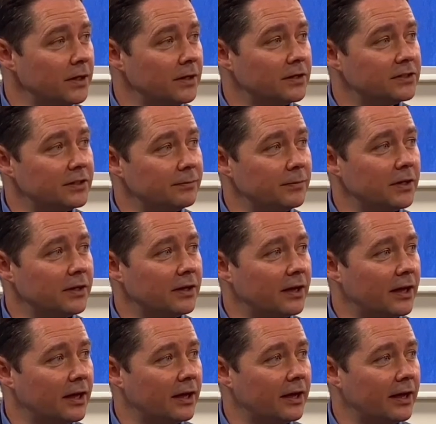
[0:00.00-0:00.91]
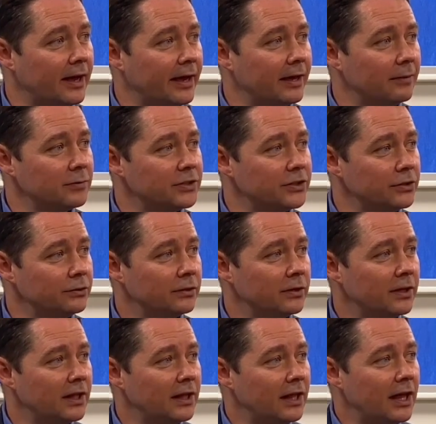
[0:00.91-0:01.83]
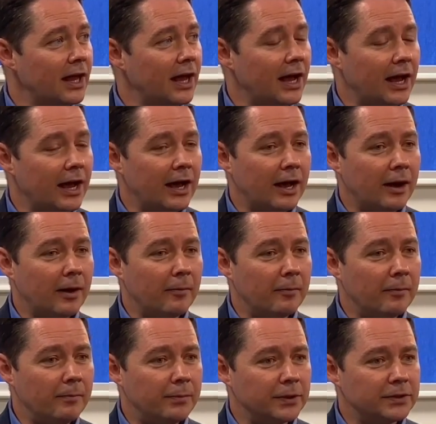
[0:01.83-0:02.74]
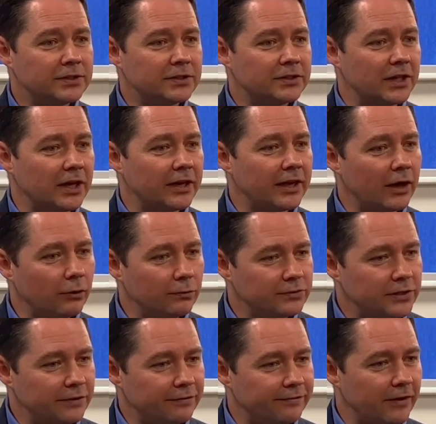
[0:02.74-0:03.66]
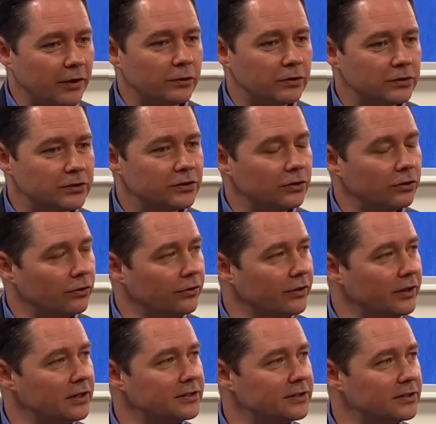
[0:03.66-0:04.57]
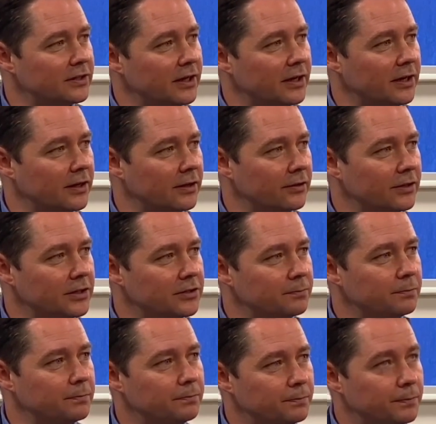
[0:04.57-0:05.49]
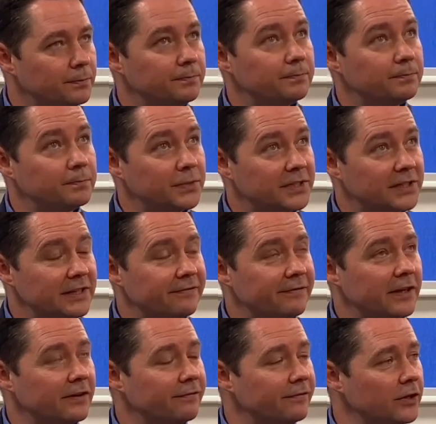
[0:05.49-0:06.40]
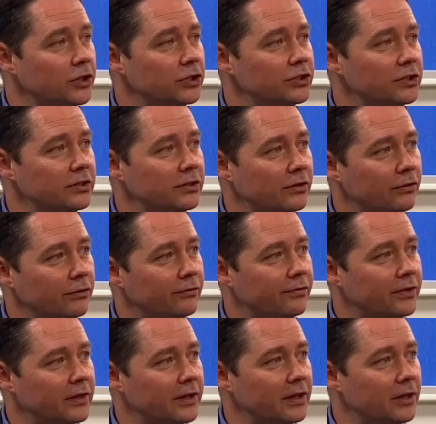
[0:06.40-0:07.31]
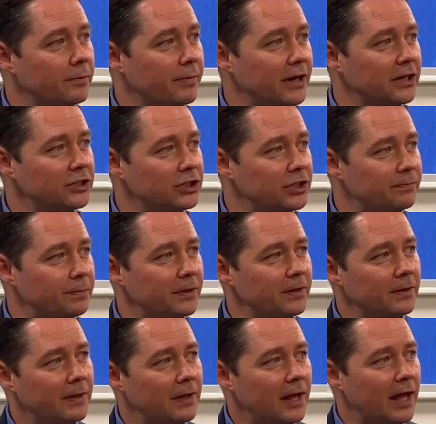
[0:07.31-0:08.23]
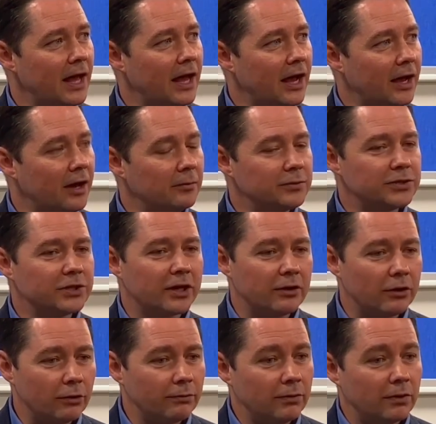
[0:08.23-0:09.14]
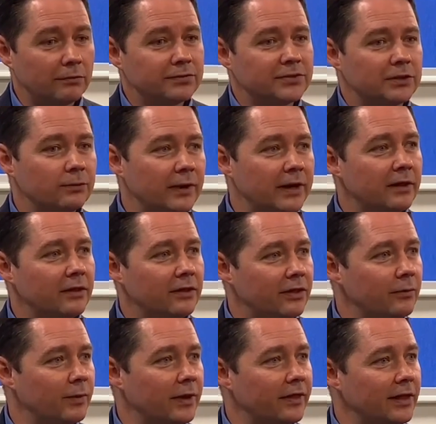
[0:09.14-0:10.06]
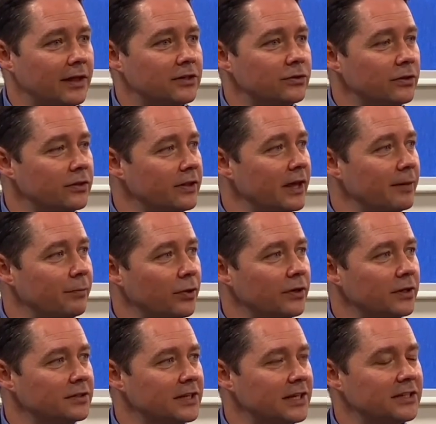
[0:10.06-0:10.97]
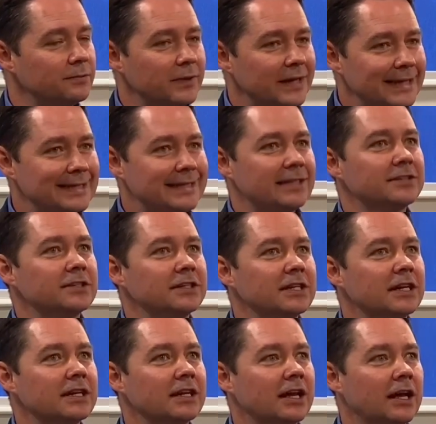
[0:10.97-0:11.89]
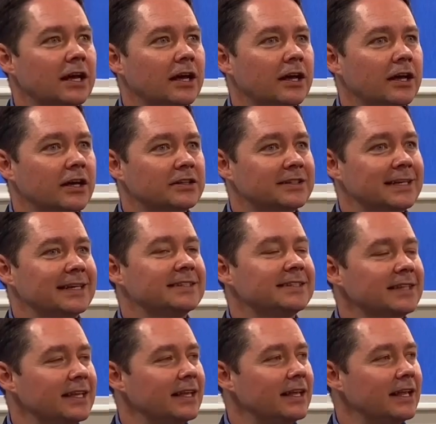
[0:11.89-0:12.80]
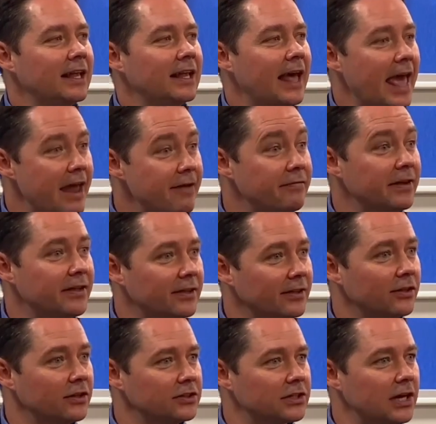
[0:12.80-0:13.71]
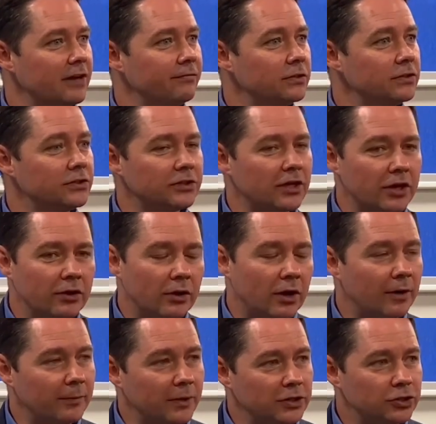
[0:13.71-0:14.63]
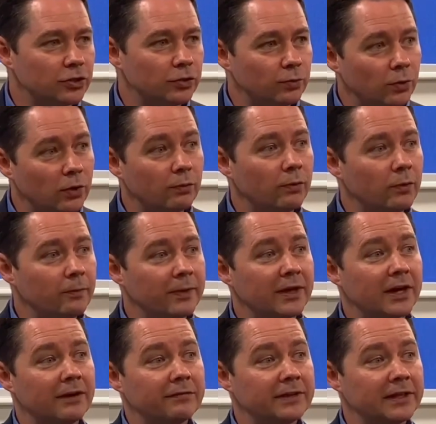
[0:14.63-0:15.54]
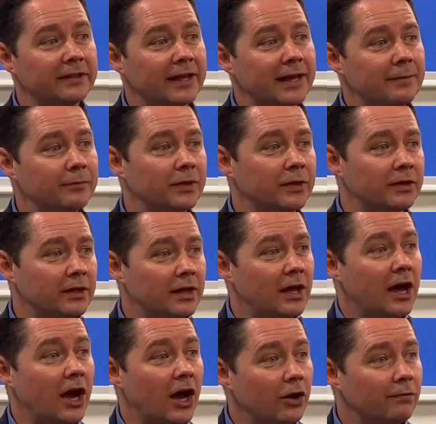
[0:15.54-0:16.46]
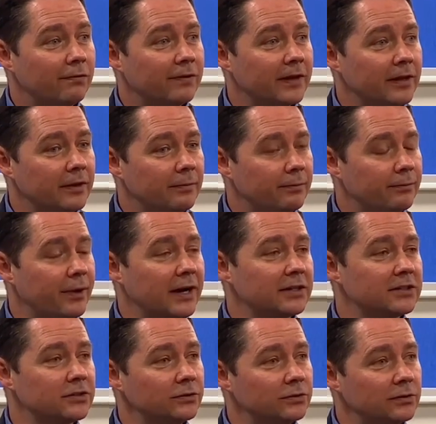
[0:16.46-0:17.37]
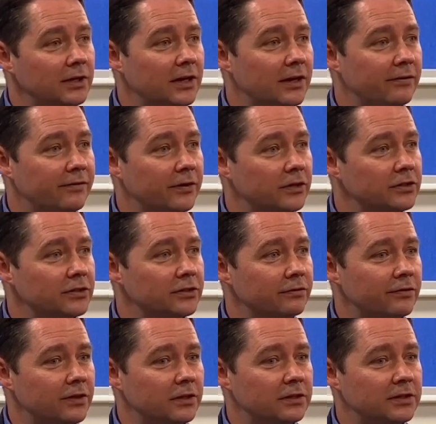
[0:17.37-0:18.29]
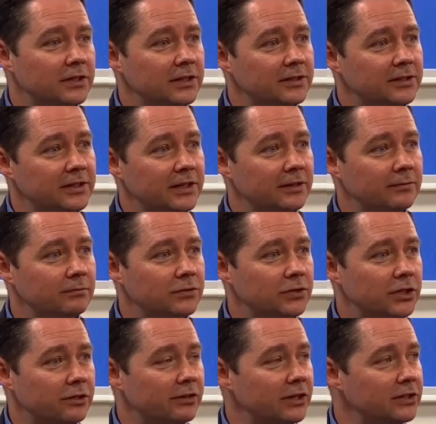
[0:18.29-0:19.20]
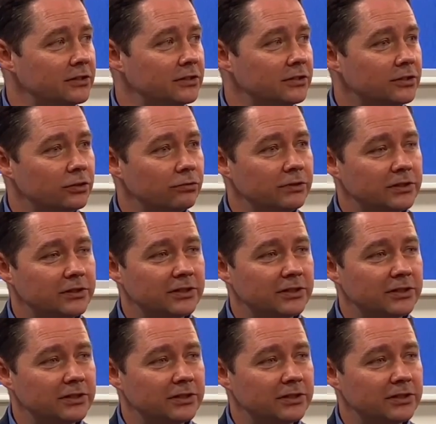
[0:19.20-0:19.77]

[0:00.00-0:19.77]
uh, similar AM2, um, but it uh, obviously focused on this, uh, this specific version of the apprenticeship. Um, so obviously when, when they're doing the endpoint assessment, it doesn't uh, assess everything that's covered, so I'm unsure what will be covered in that, but hopefully practical uh, versions of the DC generation storage